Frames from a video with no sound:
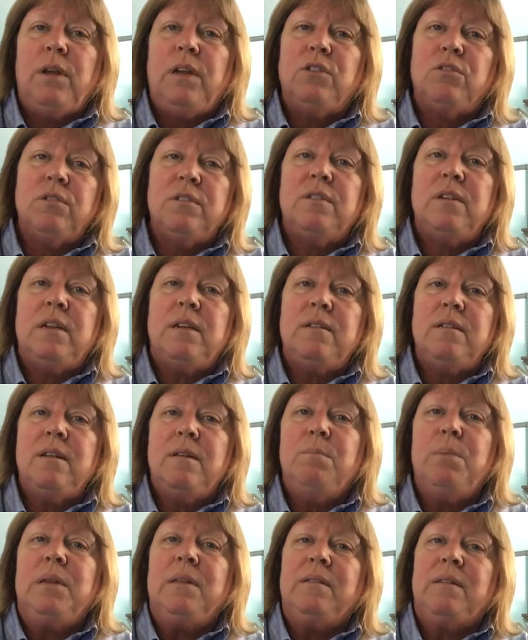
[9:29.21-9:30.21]
interesting
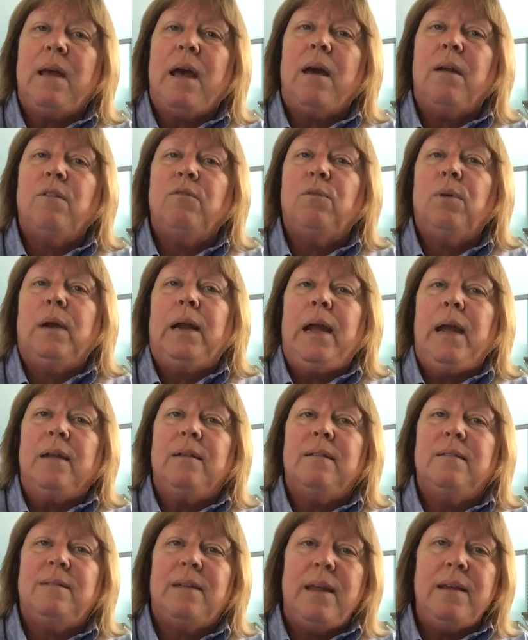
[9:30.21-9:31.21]
tidbits out of what I had
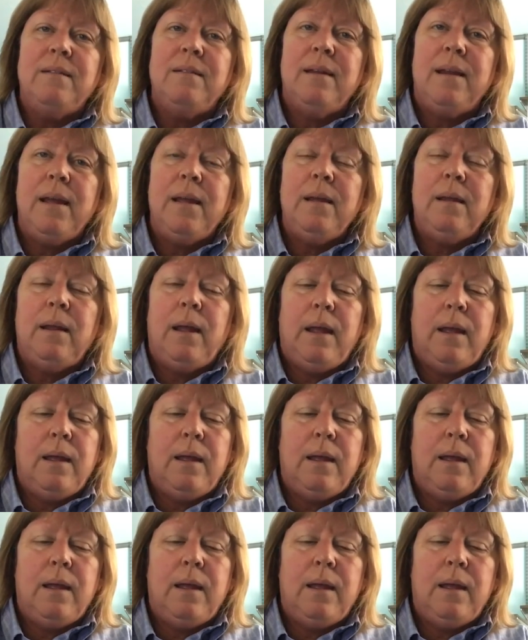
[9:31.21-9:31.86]
to say today.